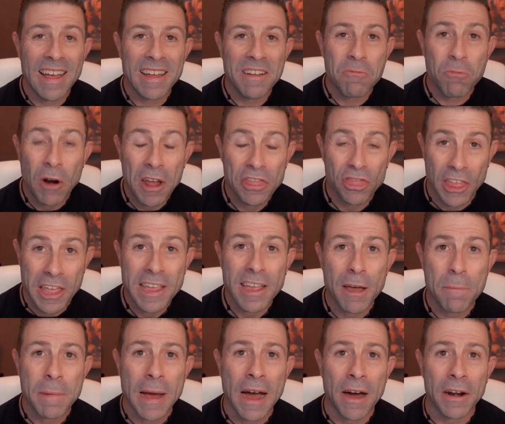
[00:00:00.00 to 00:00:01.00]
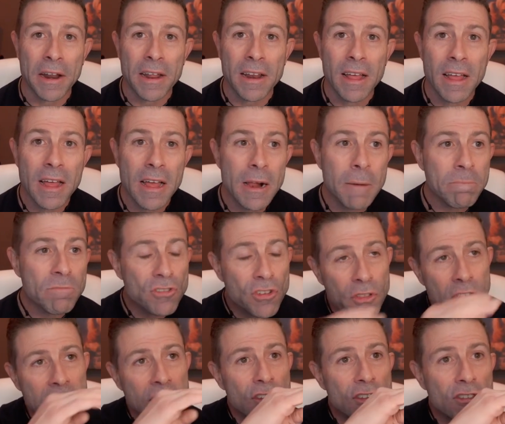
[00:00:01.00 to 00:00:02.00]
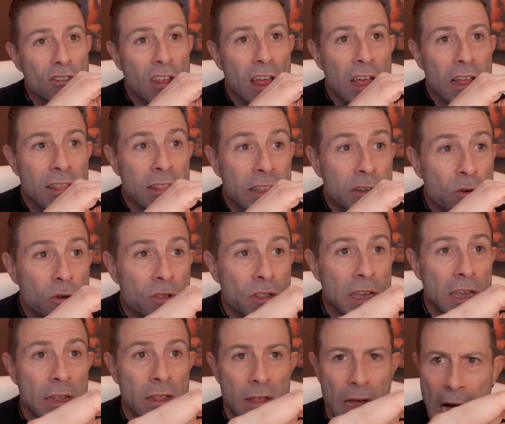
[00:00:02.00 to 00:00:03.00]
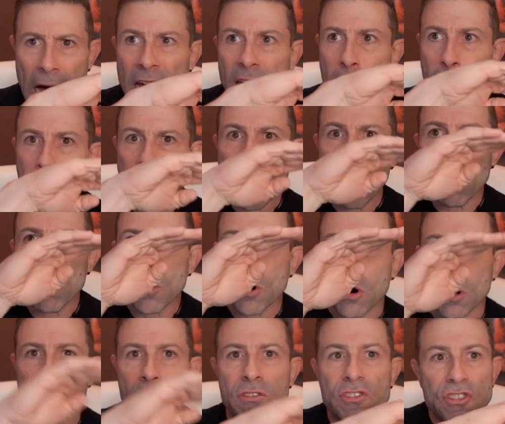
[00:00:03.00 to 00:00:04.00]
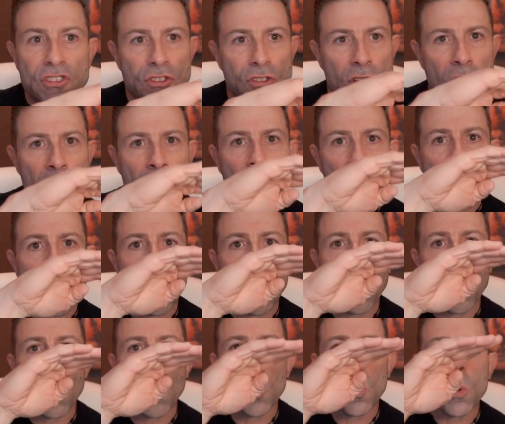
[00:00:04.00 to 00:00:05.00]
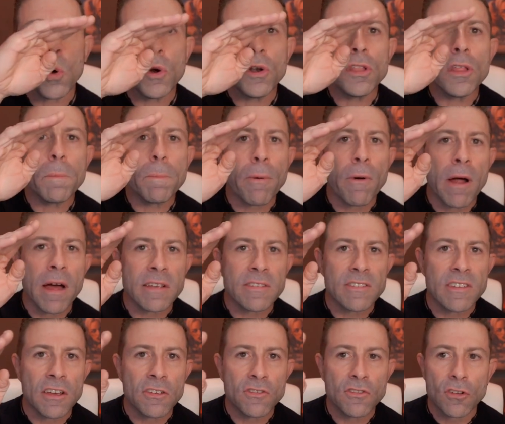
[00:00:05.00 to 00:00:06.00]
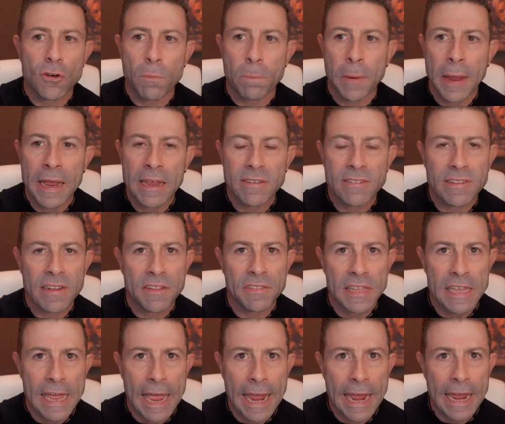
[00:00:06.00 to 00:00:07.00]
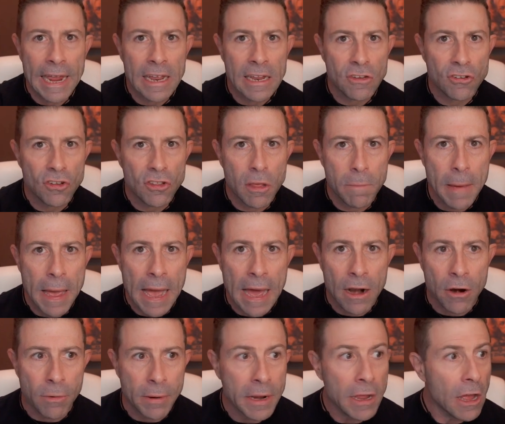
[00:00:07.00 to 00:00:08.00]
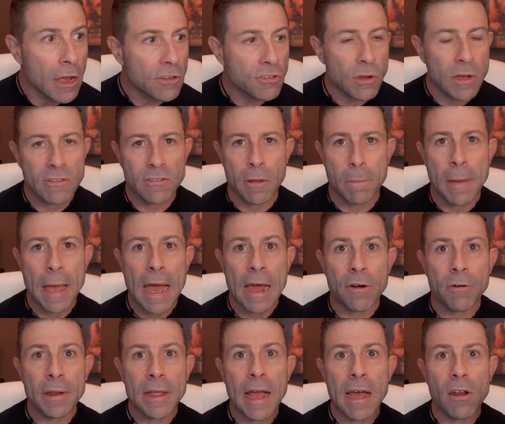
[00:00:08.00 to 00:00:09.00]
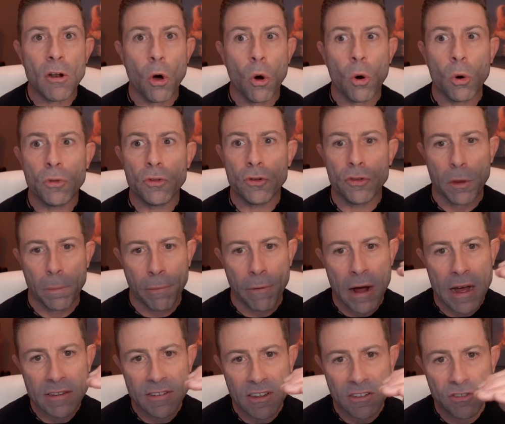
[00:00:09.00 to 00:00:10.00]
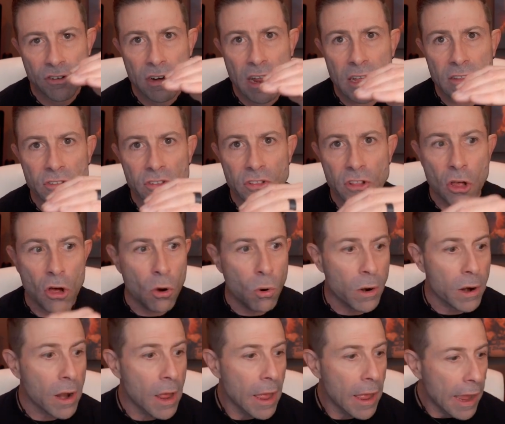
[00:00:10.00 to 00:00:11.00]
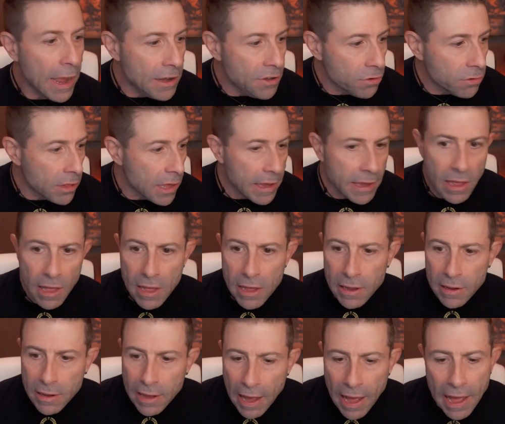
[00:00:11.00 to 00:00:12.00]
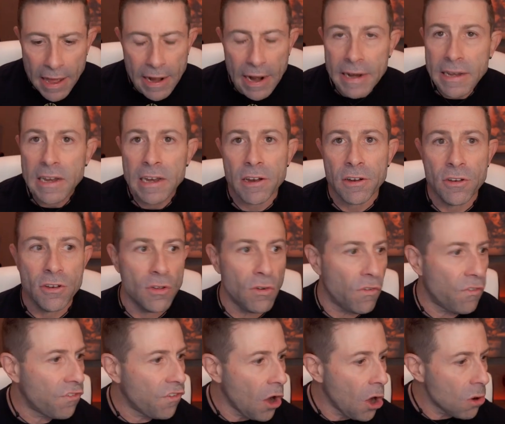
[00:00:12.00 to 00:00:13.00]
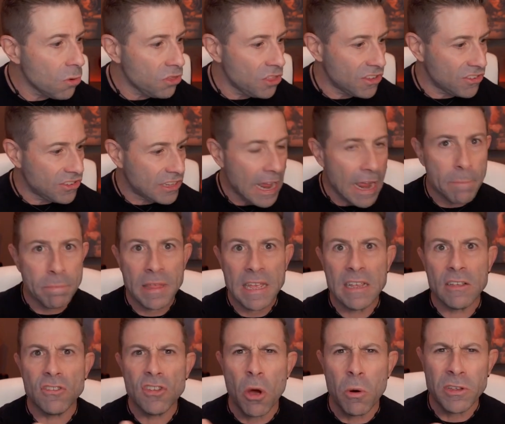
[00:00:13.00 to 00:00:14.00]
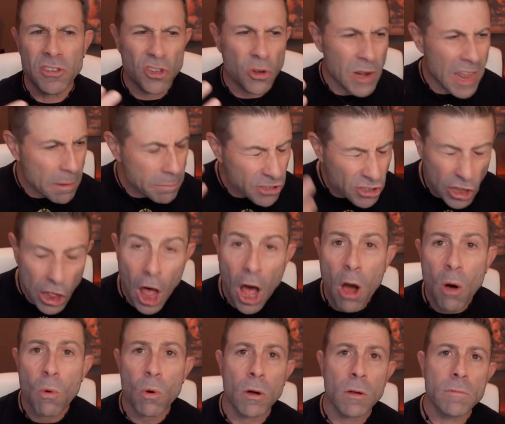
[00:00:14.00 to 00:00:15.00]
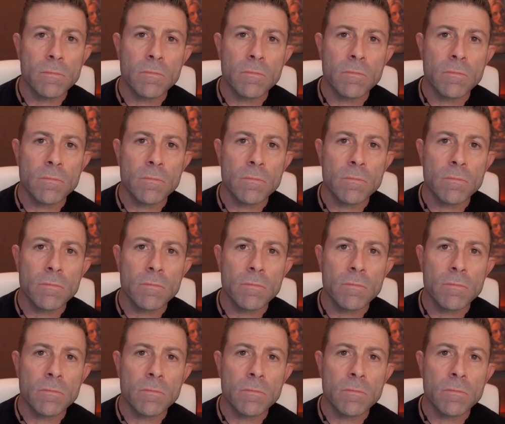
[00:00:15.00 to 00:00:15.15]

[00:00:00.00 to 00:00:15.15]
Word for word: Right? Think about it. So they just literally, on a bell curve, slowed the processor based on the age of the battery. So as the battery got older, the processor got slower, and you're like, God, I need a new phone. This damn thing is going so damn slow.